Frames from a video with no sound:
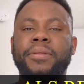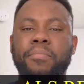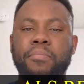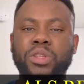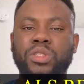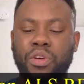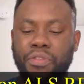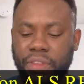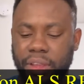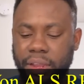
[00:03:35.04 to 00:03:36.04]
most
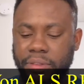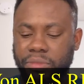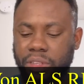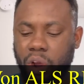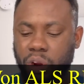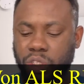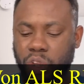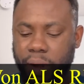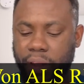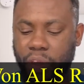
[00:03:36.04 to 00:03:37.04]
of the
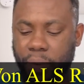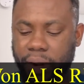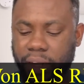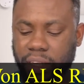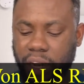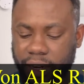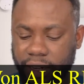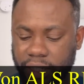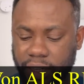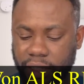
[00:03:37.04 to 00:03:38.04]
autosomal dominant
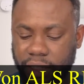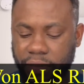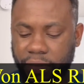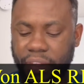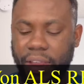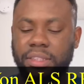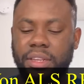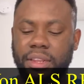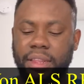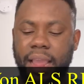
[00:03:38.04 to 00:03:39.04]
conditions that
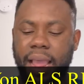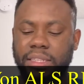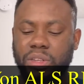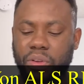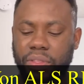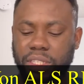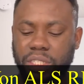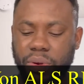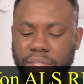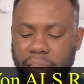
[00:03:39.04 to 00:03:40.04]
they ask on the
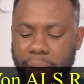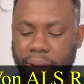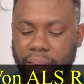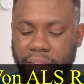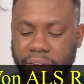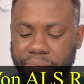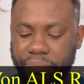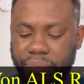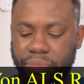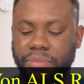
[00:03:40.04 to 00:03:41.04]
USMLE.
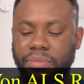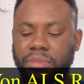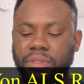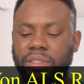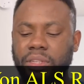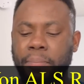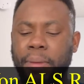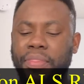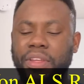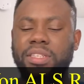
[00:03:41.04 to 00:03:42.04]

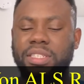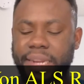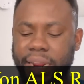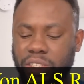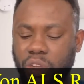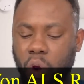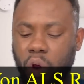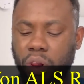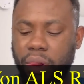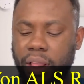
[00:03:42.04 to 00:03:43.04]
But this is not
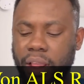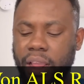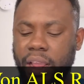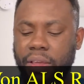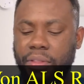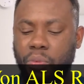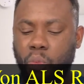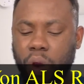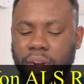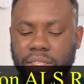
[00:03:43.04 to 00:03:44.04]
all.
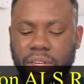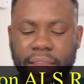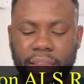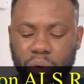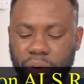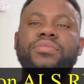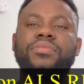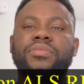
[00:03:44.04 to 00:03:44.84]
What is not included?